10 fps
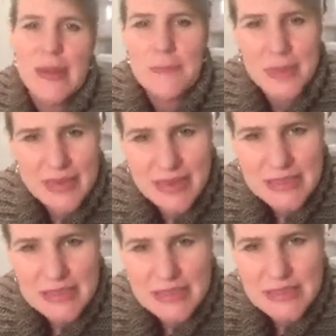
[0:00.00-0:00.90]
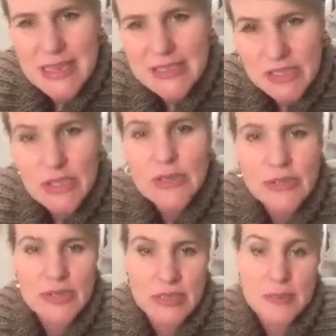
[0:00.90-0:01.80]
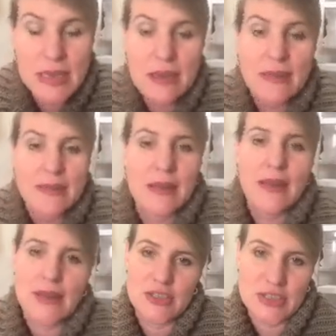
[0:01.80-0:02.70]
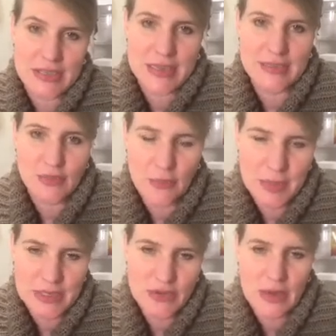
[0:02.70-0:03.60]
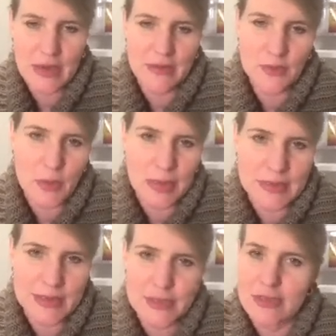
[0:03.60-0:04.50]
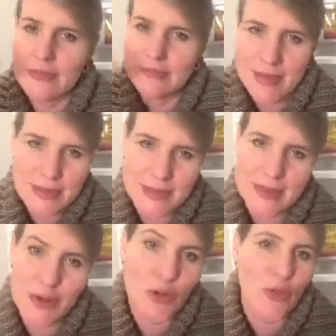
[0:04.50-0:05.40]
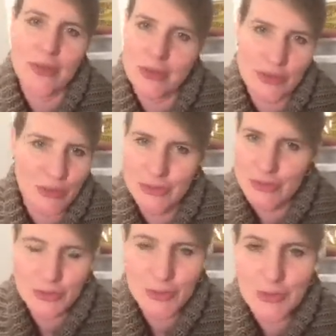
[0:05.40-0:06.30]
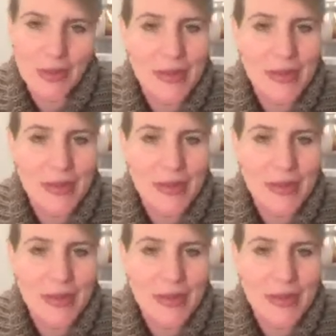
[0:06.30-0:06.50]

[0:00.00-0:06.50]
But then it tends to lose the meaning that it actually stands for best training organization. As I say, not that you're going to call